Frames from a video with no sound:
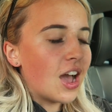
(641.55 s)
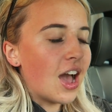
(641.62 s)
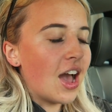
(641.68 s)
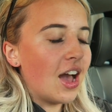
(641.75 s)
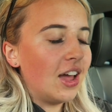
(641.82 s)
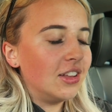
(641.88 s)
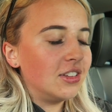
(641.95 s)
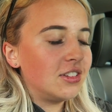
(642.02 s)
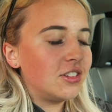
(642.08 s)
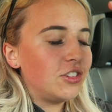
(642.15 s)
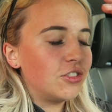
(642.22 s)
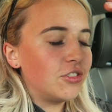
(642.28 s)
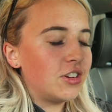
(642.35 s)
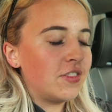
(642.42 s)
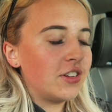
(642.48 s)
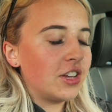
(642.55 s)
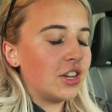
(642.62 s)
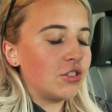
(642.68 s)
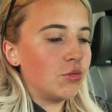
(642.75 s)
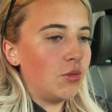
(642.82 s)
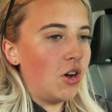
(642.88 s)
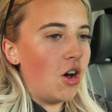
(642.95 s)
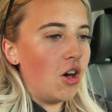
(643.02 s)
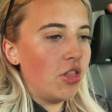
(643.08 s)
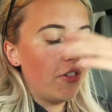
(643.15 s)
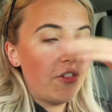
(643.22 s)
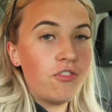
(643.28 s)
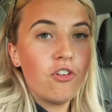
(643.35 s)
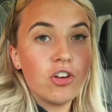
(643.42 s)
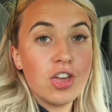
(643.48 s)
and you'll never guess what, the
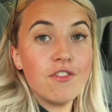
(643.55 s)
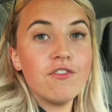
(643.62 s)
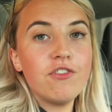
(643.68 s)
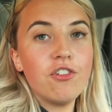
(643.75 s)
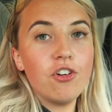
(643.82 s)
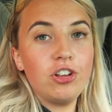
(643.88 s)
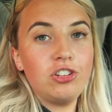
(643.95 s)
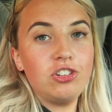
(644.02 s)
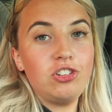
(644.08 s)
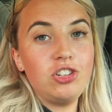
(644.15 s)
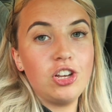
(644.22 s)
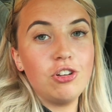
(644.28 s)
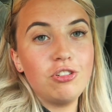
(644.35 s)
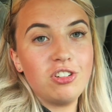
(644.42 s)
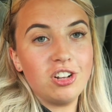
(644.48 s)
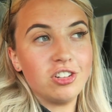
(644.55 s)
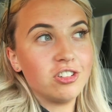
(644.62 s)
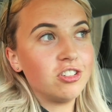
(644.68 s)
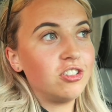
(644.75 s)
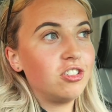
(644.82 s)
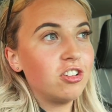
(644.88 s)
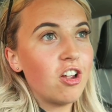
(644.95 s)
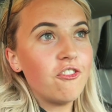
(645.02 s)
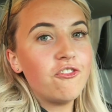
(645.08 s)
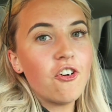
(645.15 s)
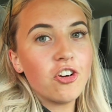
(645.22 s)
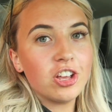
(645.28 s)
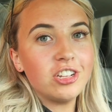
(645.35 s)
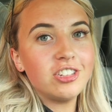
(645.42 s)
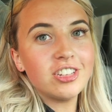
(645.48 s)
footage is useless because there's no
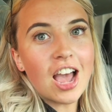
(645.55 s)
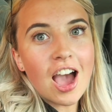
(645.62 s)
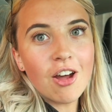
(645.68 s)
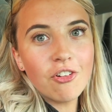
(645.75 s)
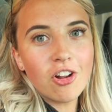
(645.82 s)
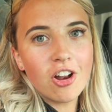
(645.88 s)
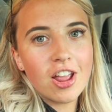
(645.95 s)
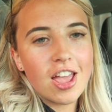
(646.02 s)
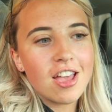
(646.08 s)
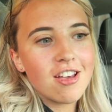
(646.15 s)
sound on it.